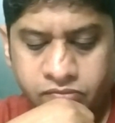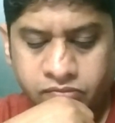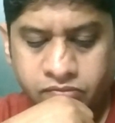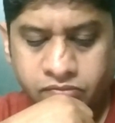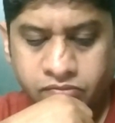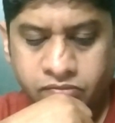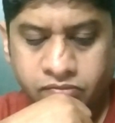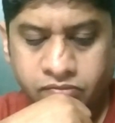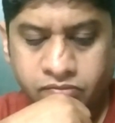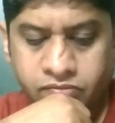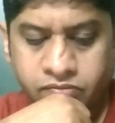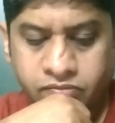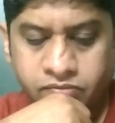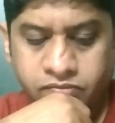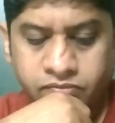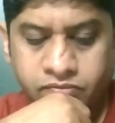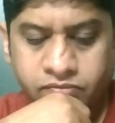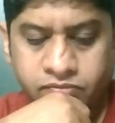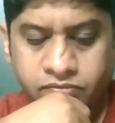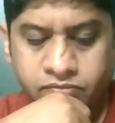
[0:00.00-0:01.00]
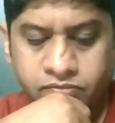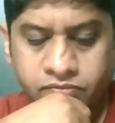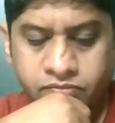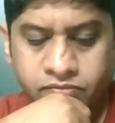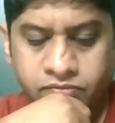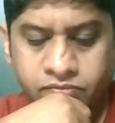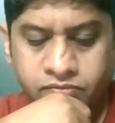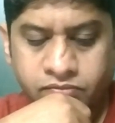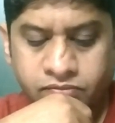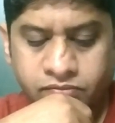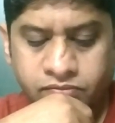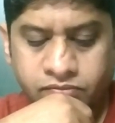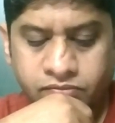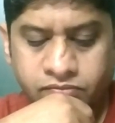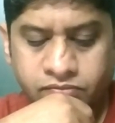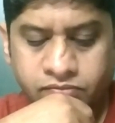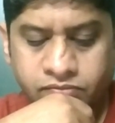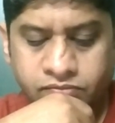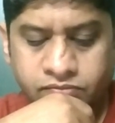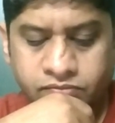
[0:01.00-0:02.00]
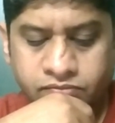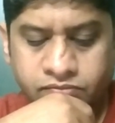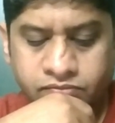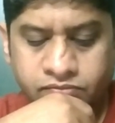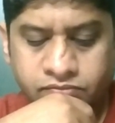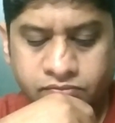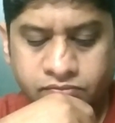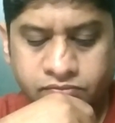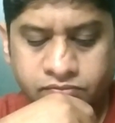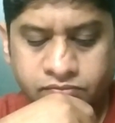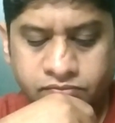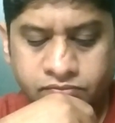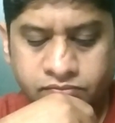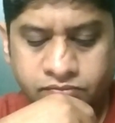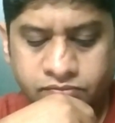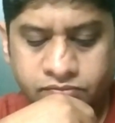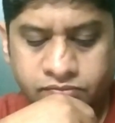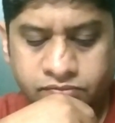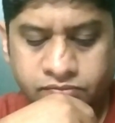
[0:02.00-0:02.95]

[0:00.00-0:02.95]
(silence)